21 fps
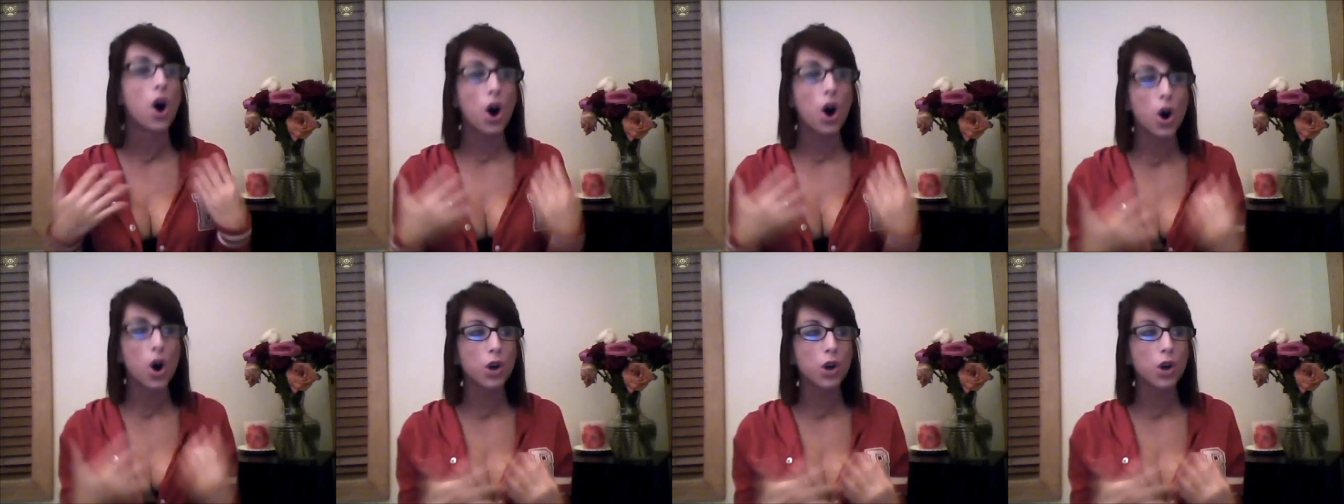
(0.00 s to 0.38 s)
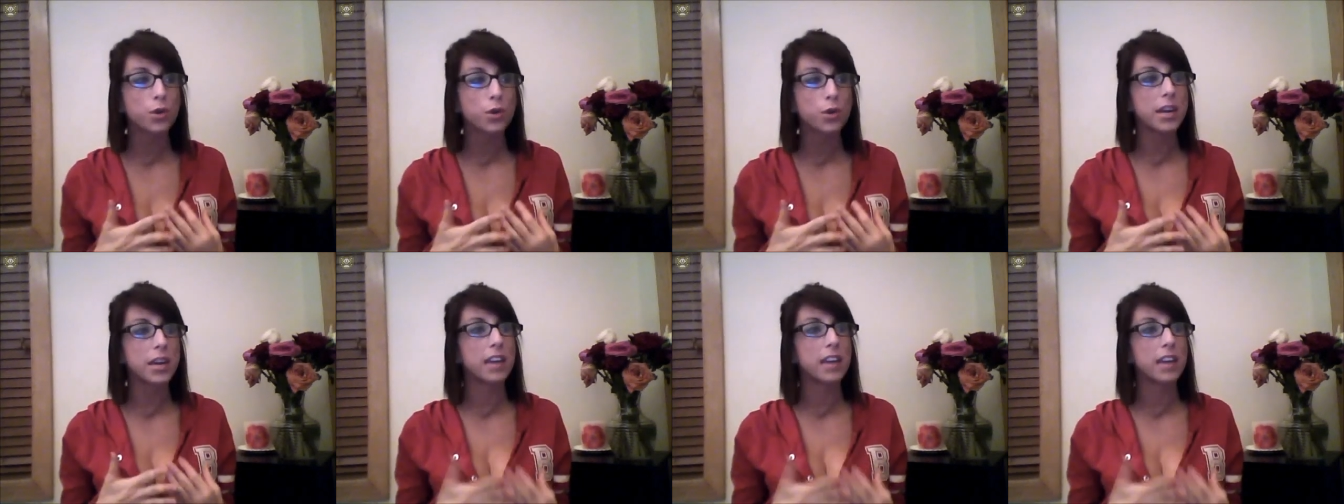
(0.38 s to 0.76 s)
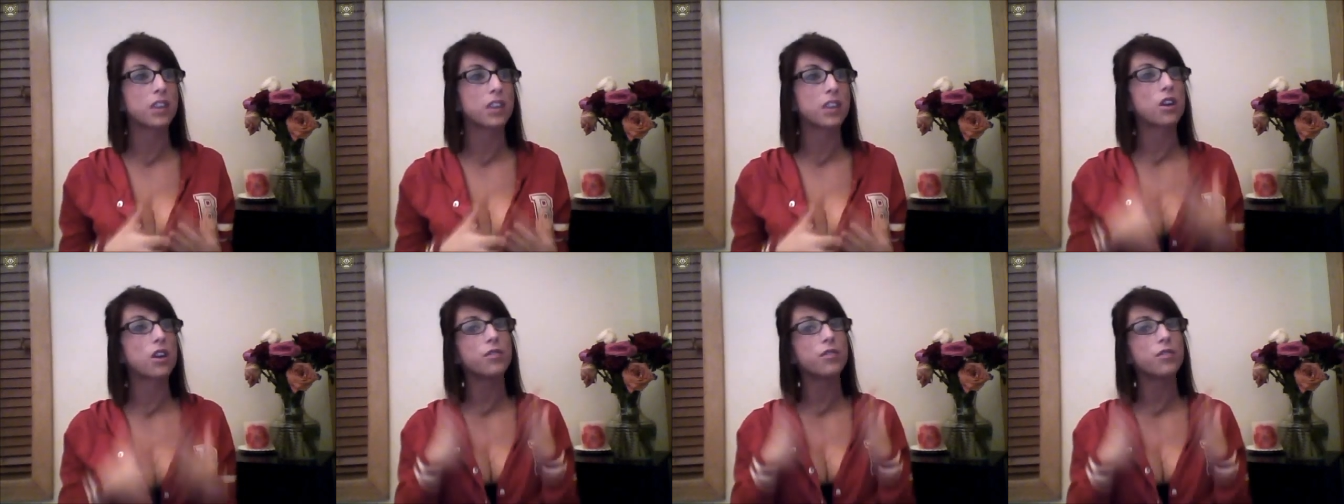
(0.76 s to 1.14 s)
are
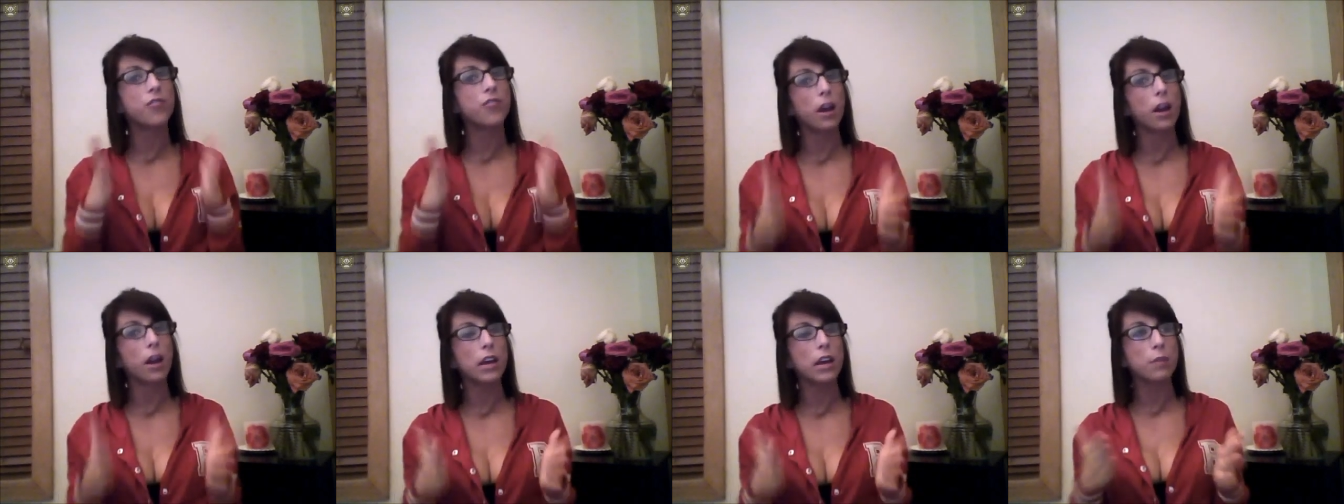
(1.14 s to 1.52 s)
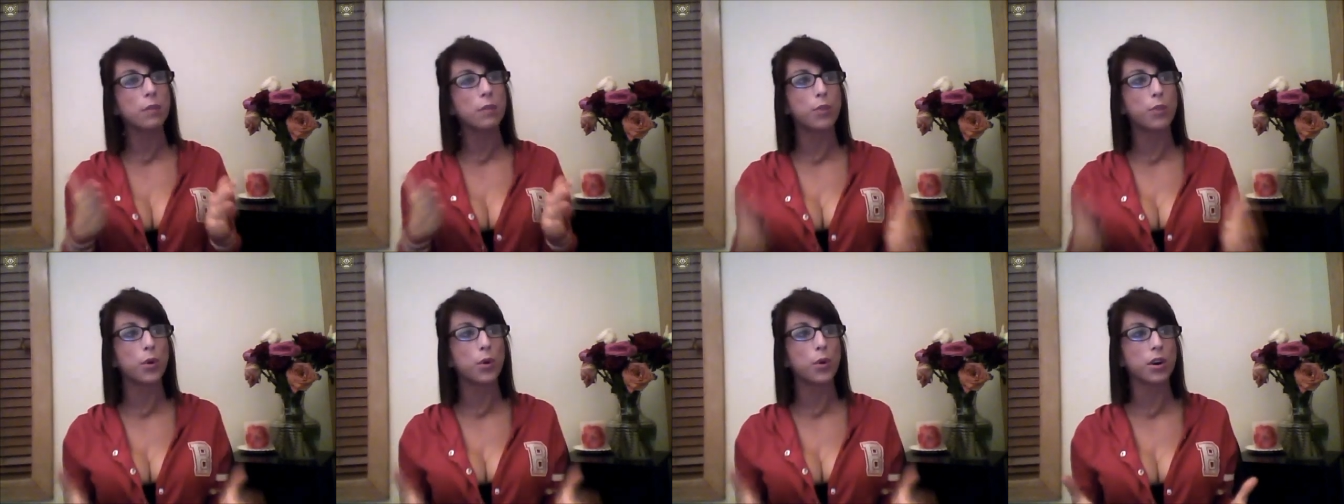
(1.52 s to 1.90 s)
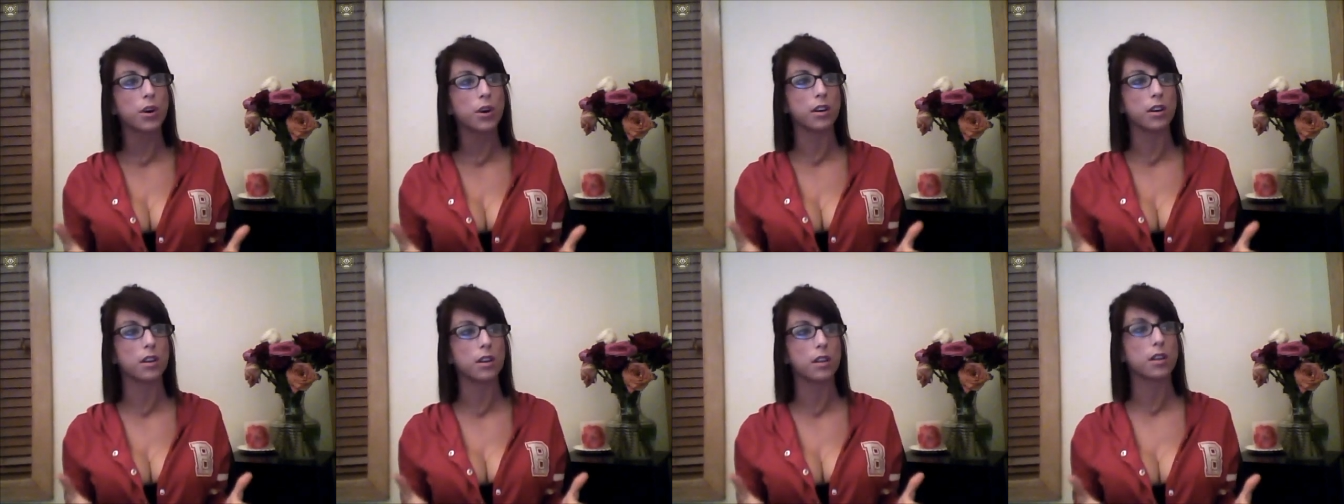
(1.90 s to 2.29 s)
created are very
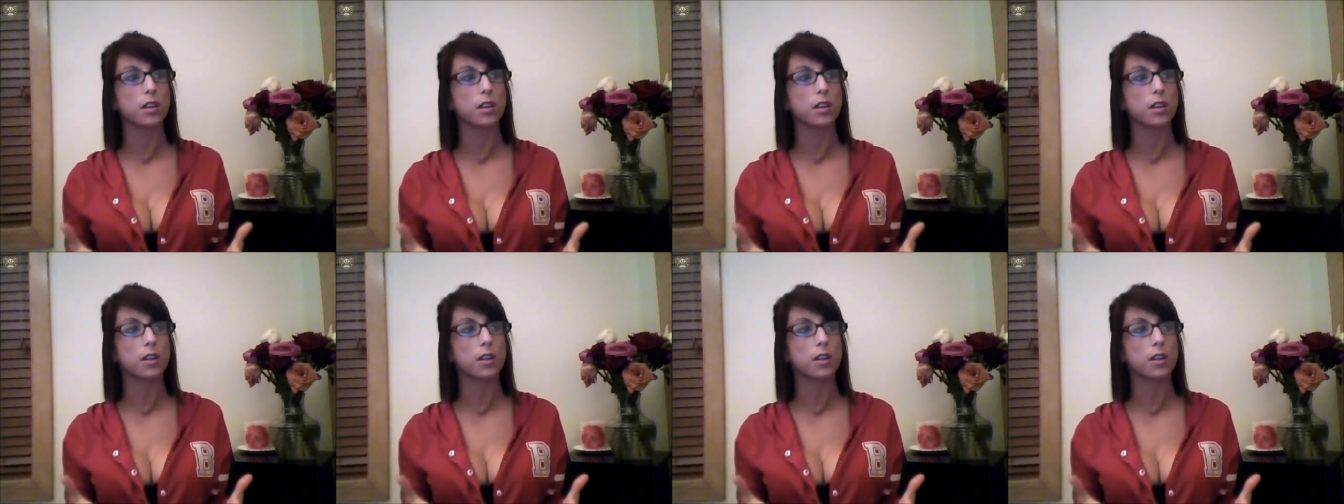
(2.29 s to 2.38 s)
important.